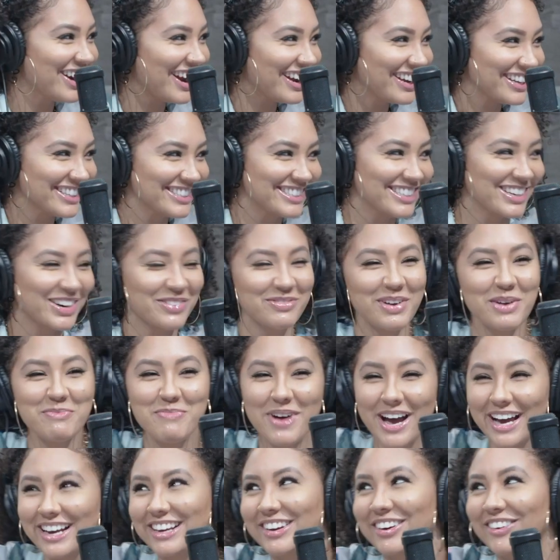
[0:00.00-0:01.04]
I can sit on my
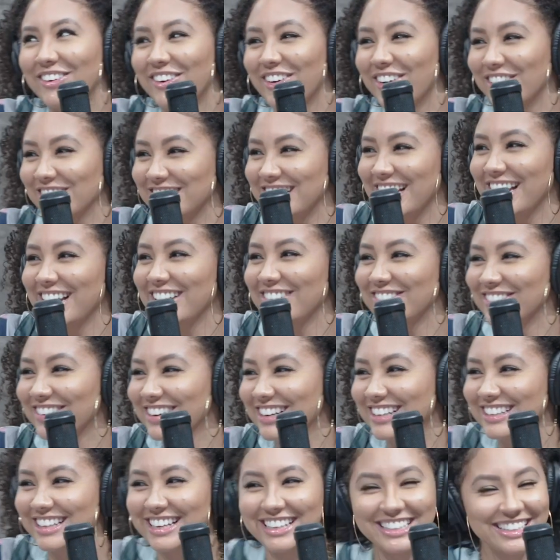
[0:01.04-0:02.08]
patio all day and
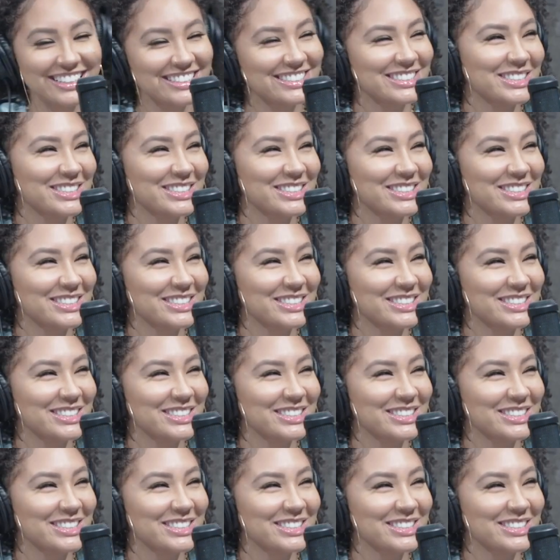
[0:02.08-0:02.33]
work. Like this